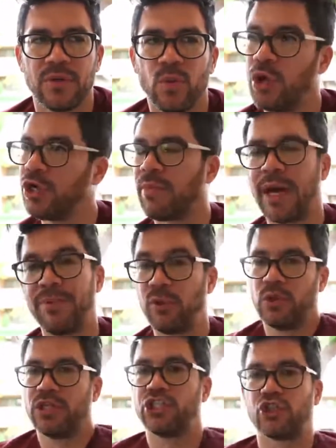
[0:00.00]
One might be
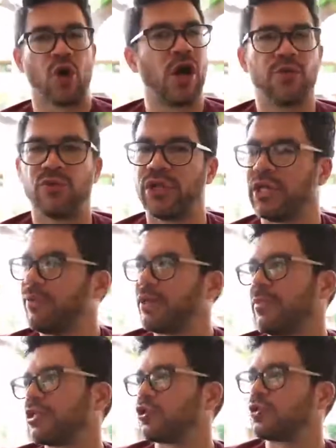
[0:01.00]
really strong with really
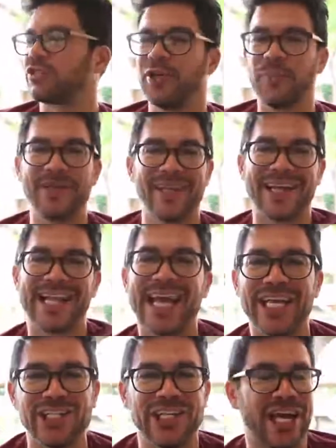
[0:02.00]
big muscles. It'll be like
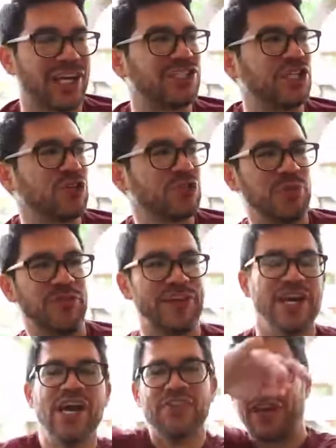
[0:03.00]
that Indiana Jones
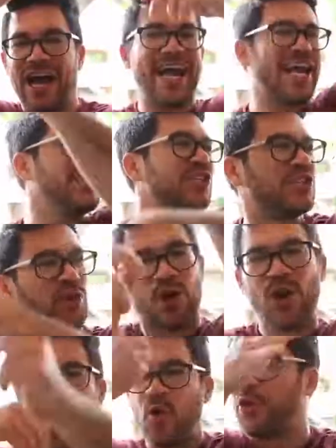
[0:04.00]
movie. The guy had the
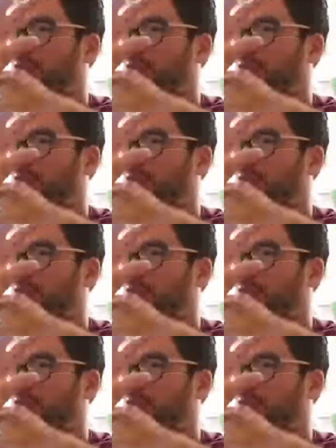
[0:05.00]
sword,